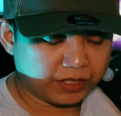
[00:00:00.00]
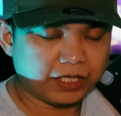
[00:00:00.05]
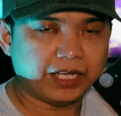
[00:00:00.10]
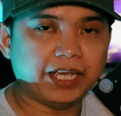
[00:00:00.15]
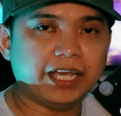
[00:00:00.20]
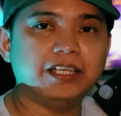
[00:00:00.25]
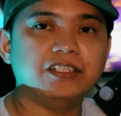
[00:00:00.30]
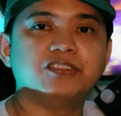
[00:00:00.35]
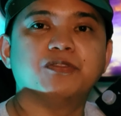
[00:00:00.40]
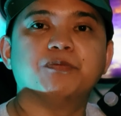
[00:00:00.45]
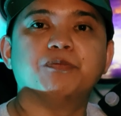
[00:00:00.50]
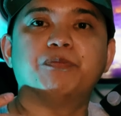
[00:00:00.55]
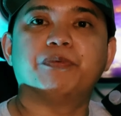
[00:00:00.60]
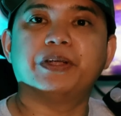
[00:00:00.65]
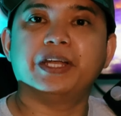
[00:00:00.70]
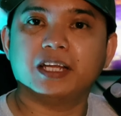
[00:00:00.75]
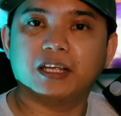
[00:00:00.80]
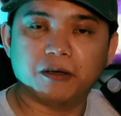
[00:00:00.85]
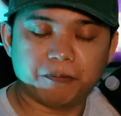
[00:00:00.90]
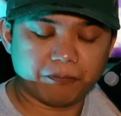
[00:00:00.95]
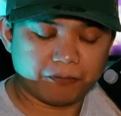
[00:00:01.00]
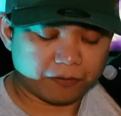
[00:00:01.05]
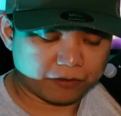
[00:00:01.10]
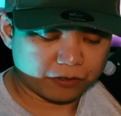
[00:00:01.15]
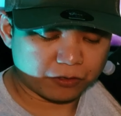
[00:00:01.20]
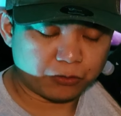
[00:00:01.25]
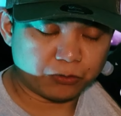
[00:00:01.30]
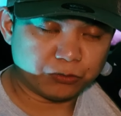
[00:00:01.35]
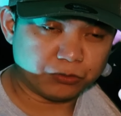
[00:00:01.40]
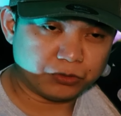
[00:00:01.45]
edge-of-breakup
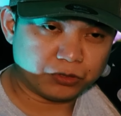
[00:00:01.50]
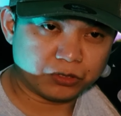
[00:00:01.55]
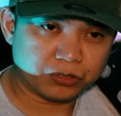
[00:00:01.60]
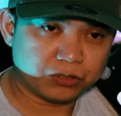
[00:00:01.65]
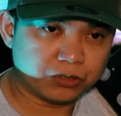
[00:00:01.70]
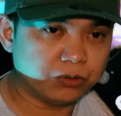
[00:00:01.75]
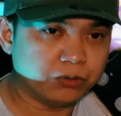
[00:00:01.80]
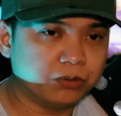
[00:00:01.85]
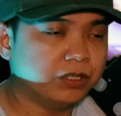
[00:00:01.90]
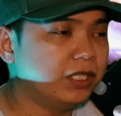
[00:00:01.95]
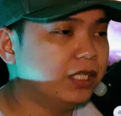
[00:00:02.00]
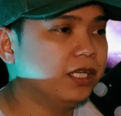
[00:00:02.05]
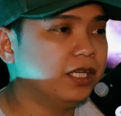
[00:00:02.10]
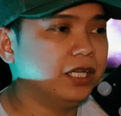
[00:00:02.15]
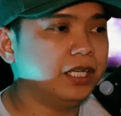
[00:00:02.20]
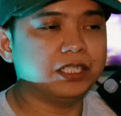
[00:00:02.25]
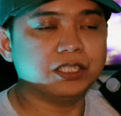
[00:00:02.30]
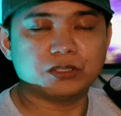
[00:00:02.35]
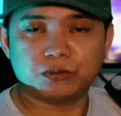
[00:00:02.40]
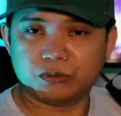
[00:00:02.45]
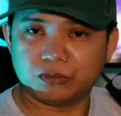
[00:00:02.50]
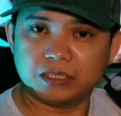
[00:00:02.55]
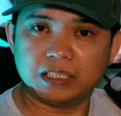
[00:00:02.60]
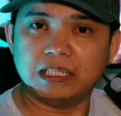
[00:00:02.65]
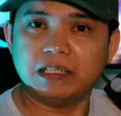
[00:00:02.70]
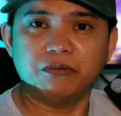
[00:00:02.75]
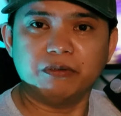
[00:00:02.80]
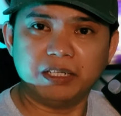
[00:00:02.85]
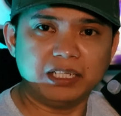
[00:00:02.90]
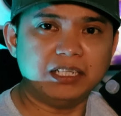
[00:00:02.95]
tones, so it's
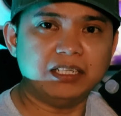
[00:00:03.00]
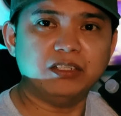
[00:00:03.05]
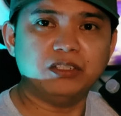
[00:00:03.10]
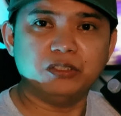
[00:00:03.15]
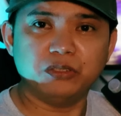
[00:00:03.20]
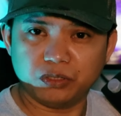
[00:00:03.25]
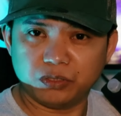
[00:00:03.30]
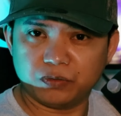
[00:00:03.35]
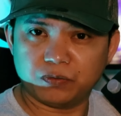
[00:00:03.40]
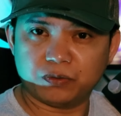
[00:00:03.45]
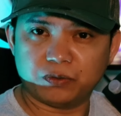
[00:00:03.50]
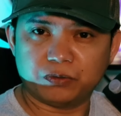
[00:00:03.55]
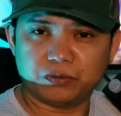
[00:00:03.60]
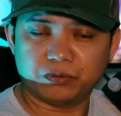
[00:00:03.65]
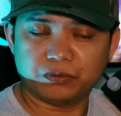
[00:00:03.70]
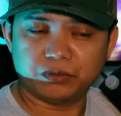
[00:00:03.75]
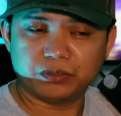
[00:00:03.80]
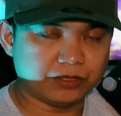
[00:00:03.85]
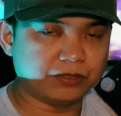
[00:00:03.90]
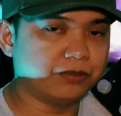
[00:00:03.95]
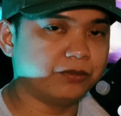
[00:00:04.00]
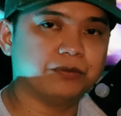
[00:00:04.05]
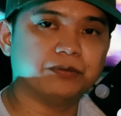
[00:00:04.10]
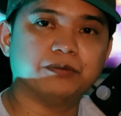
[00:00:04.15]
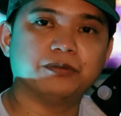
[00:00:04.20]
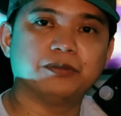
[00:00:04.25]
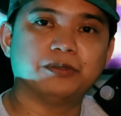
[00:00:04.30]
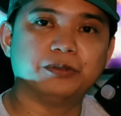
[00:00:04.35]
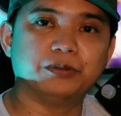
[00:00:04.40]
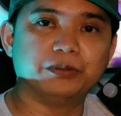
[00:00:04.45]
still really useful. So
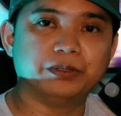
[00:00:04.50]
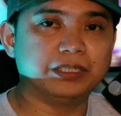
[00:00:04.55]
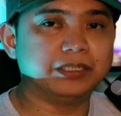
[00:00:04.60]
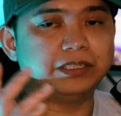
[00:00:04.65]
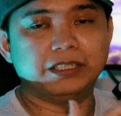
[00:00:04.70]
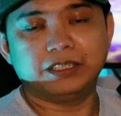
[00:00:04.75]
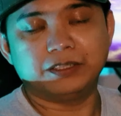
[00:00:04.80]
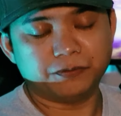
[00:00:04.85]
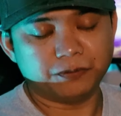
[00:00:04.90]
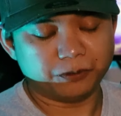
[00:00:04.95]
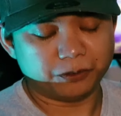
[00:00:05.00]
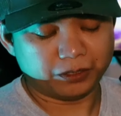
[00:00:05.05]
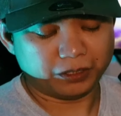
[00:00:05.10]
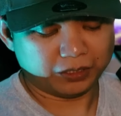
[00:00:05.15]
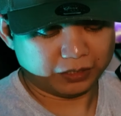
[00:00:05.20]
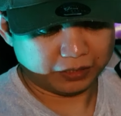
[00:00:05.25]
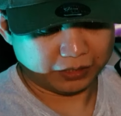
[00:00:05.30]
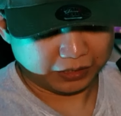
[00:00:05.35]
who is this for?